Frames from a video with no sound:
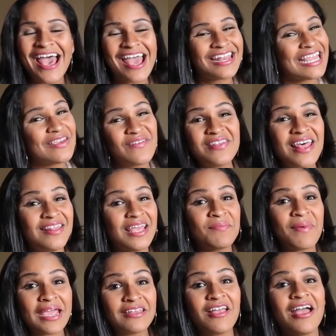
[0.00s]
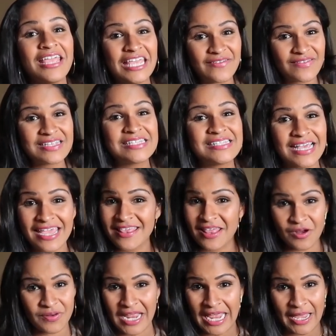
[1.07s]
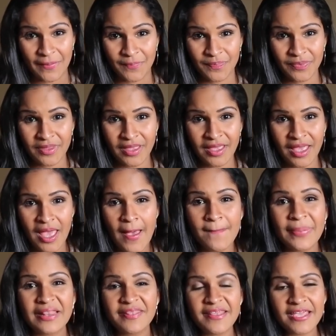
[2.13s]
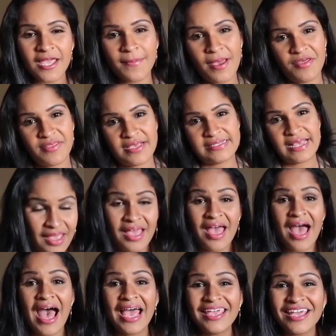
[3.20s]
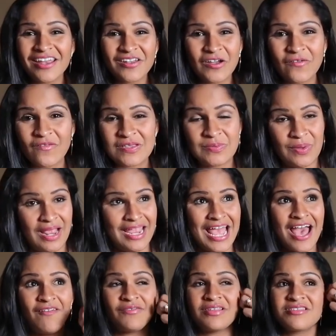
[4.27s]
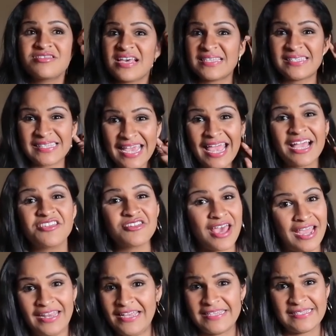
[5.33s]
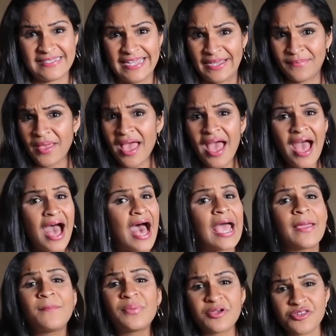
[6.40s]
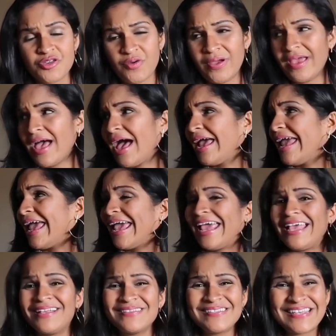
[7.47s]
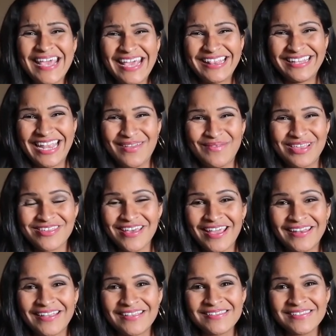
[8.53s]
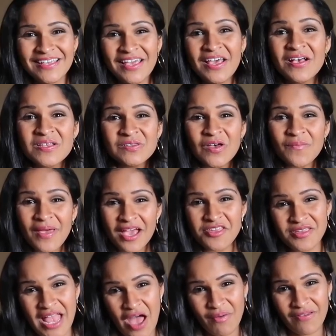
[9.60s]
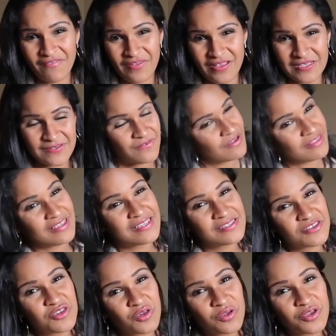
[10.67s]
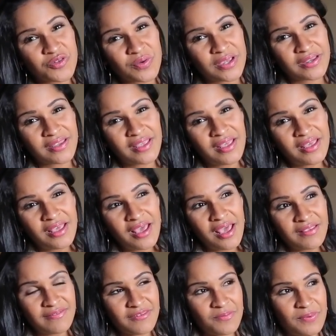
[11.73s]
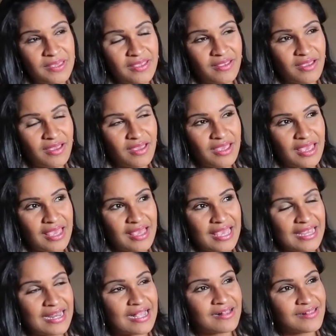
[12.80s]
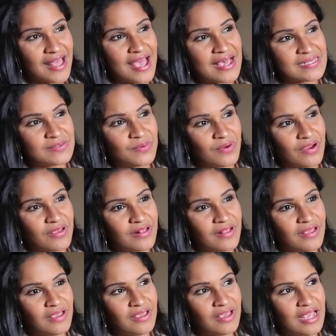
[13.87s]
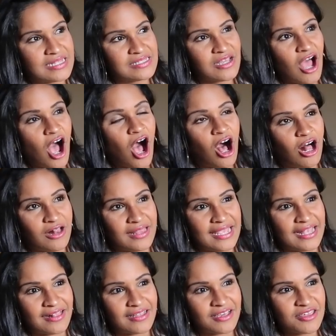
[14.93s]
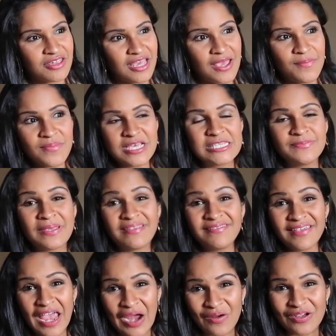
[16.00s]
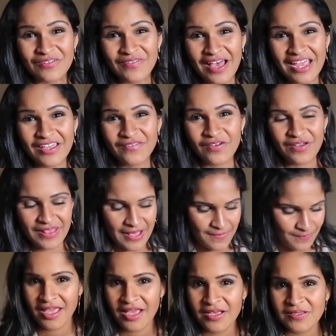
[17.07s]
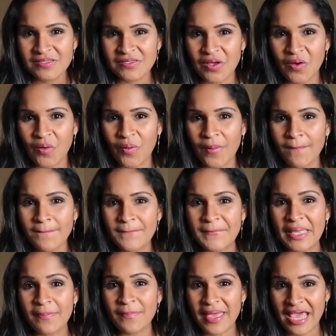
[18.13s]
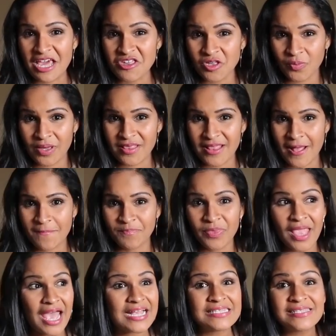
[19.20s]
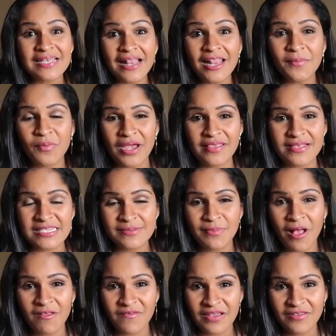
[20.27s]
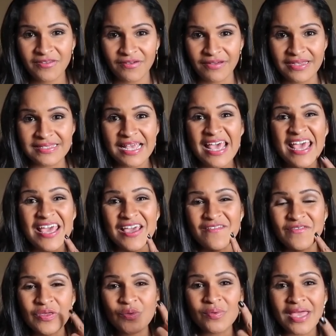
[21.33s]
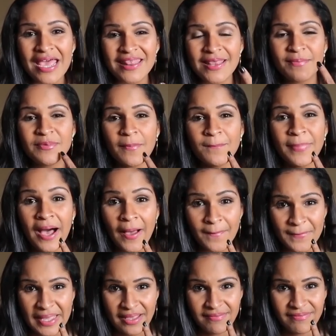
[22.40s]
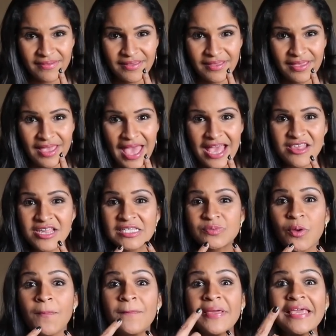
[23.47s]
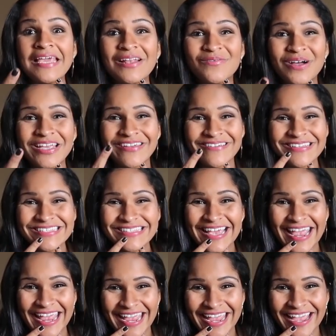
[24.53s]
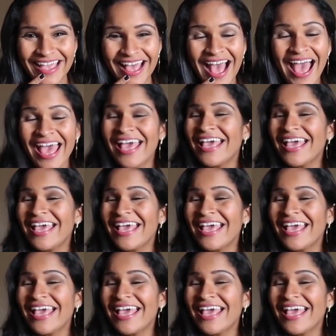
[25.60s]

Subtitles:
and even then they might not even say their name. But think about this. I get nervous when I have to just say a Chinese name. I butcher it. I hate saying the name in Chinese. So imagine how it feels for these children to be in a class where it's all English. It must be terrifying for them. So be patient with them and celebrate the small victories. If you get them to puppet and just repeat what you're saying,